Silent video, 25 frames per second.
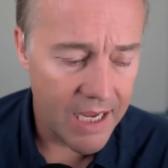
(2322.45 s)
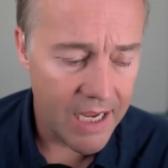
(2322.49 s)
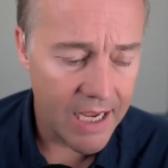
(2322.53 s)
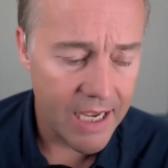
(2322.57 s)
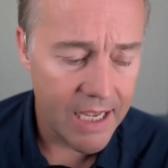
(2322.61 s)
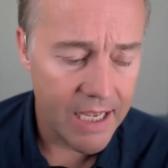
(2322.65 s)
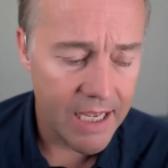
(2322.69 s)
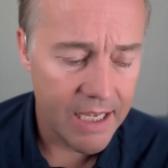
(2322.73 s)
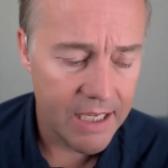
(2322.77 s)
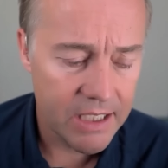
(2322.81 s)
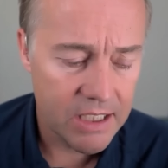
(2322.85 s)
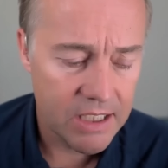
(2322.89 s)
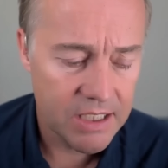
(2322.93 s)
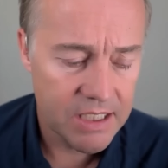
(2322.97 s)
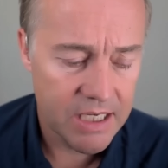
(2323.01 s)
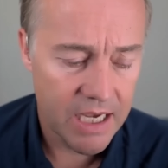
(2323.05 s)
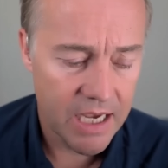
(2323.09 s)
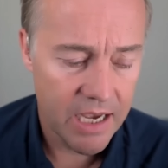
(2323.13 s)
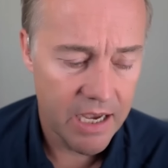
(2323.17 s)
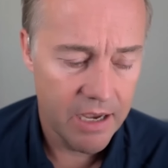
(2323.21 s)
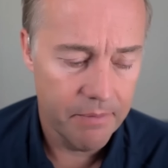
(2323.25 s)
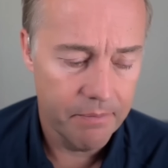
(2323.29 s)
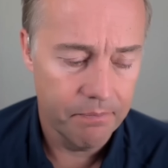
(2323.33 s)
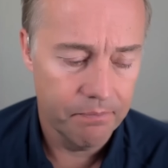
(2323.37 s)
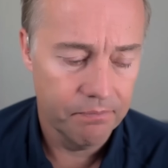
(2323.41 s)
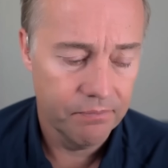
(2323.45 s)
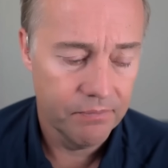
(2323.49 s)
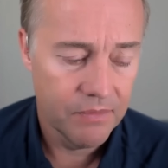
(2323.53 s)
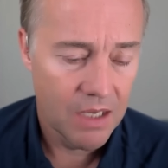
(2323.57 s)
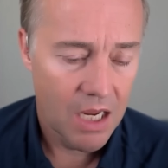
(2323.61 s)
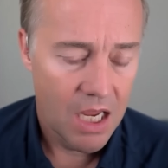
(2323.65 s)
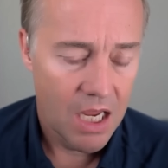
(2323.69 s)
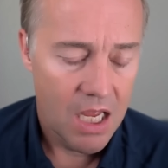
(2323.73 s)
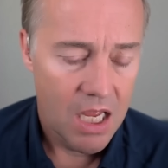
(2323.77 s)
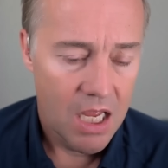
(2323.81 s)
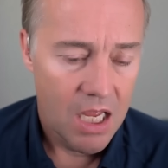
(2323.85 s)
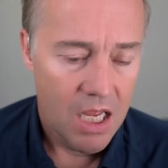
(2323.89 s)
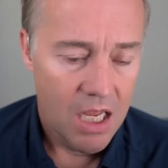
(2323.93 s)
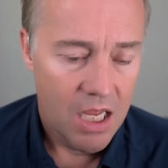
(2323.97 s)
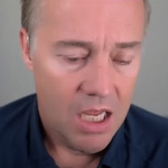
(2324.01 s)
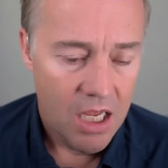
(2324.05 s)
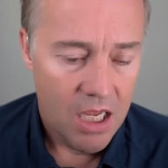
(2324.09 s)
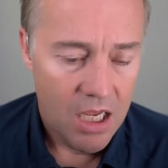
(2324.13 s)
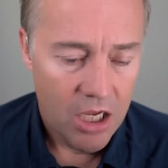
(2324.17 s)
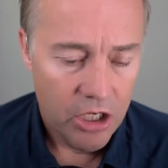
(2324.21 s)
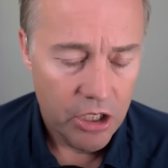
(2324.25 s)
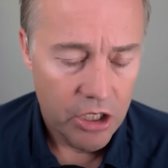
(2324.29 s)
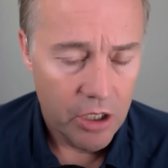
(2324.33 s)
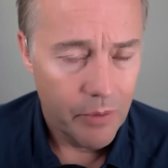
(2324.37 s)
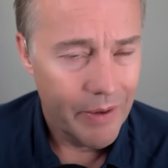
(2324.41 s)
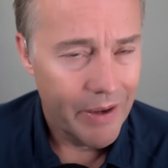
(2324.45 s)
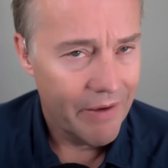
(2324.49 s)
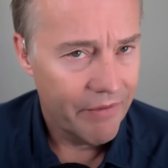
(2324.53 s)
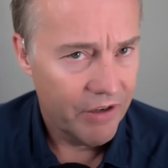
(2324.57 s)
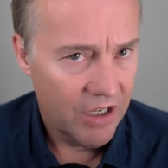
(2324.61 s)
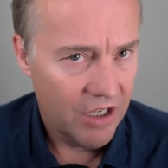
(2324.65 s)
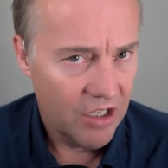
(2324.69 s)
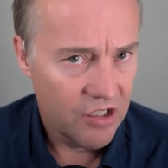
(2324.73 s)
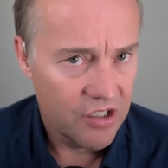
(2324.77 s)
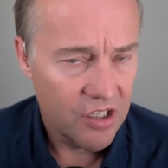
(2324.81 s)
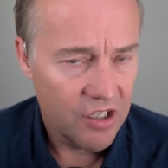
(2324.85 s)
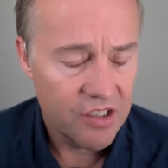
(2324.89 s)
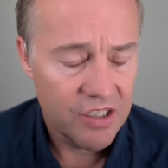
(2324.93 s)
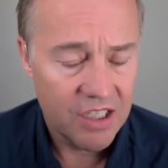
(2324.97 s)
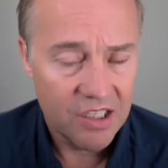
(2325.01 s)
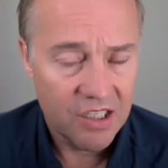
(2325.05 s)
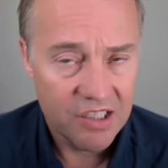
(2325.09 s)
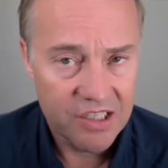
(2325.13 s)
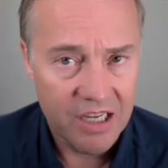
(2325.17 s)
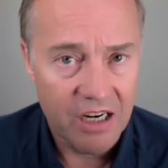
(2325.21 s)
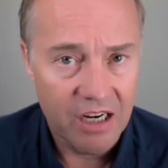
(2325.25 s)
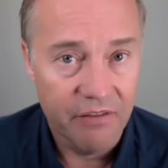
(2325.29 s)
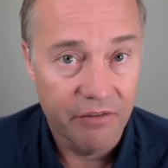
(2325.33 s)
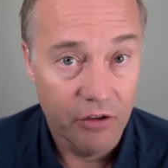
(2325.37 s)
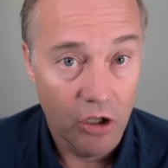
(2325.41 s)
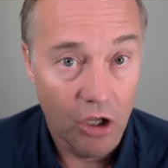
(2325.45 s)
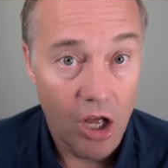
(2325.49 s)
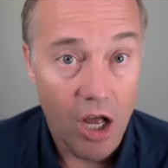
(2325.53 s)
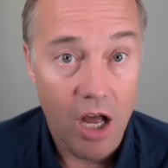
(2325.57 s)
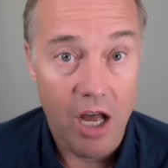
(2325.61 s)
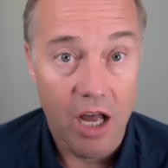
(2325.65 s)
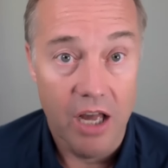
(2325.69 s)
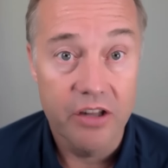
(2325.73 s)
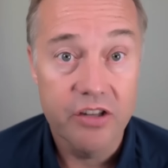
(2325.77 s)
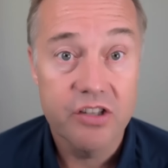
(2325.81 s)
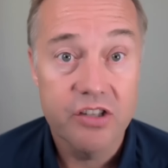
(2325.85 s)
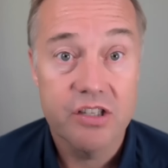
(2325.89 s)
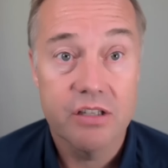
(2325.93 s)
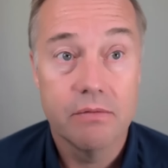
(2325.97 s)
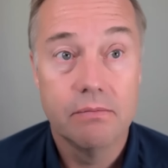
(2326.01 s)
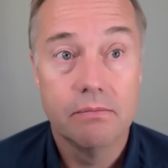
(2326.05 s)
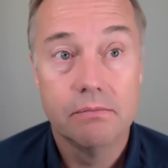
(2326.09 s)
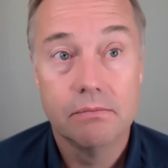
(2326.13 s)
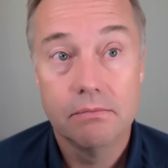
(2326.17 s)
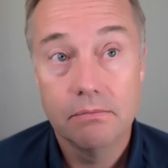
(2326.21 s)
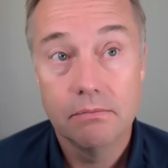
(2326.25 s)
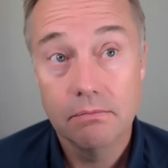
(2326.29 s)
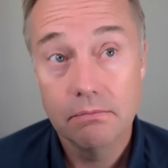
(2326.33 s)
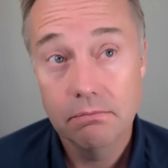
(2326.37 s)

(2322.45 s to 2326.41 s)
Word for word: And, um, you know, we have an existing set of laws